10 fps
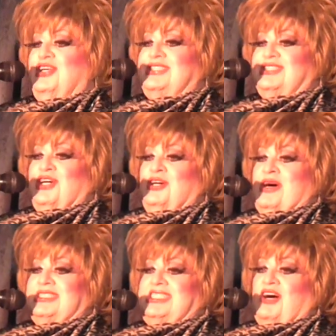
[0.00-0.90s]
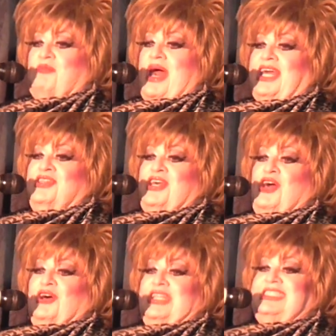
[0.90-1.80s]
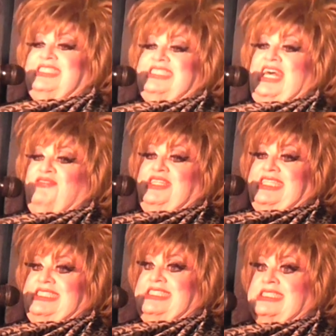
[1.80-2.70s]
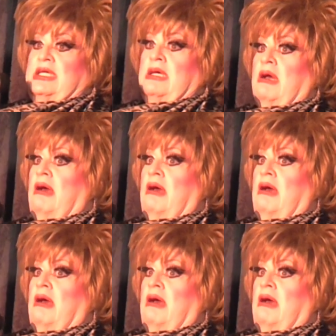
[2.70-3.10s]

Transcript: I used to do it myself back in the early 70s.